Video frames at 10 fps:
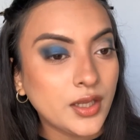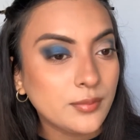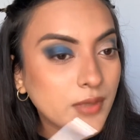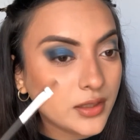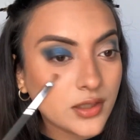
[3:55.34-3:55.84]

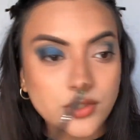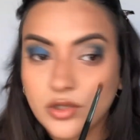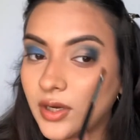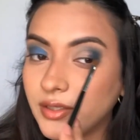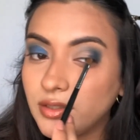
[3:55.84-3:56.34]
making sure
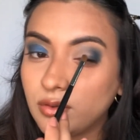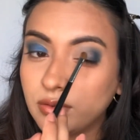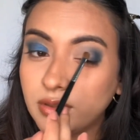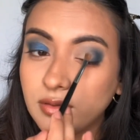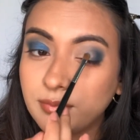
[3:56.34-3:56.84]
I don't
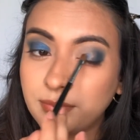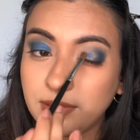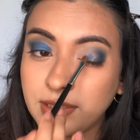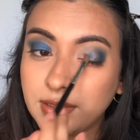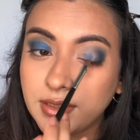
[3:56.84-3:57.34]

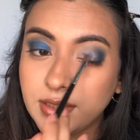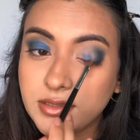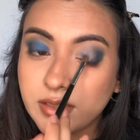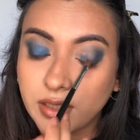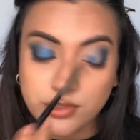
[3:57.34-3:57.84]
completely
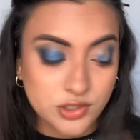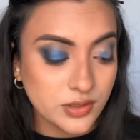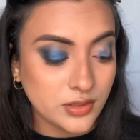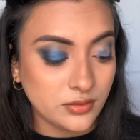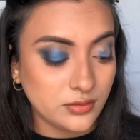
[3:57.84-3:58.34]
touch
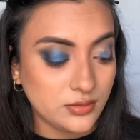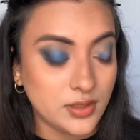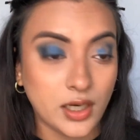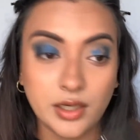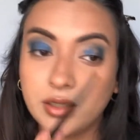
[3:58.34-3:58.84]
the
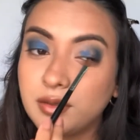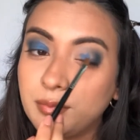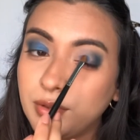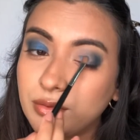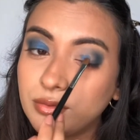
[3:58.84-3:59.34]
dark
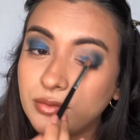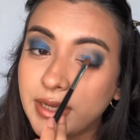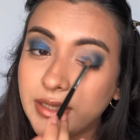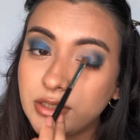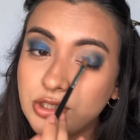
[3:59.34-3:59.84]
blue
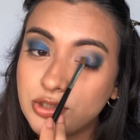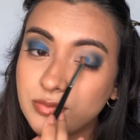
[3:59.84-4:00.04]
edge